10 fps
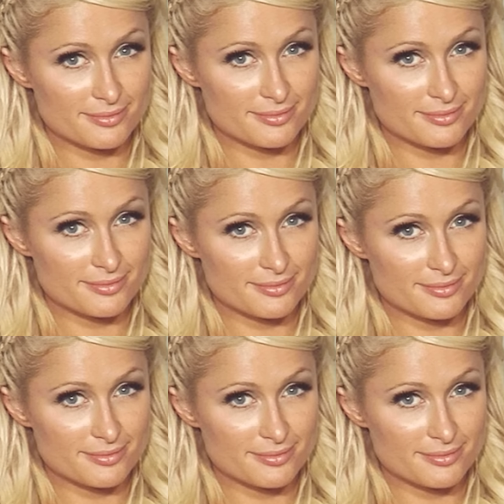
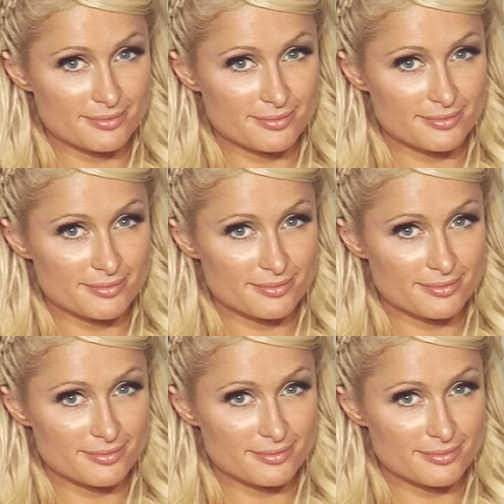
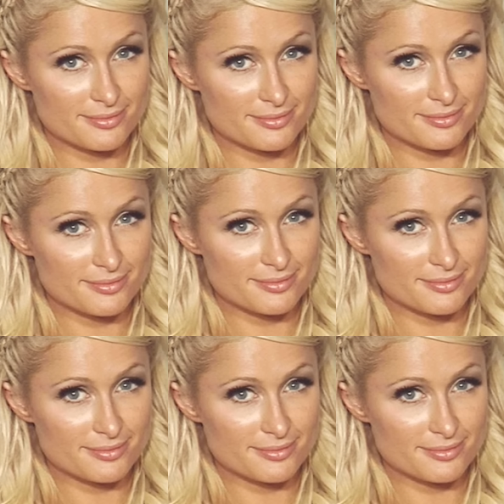(silent)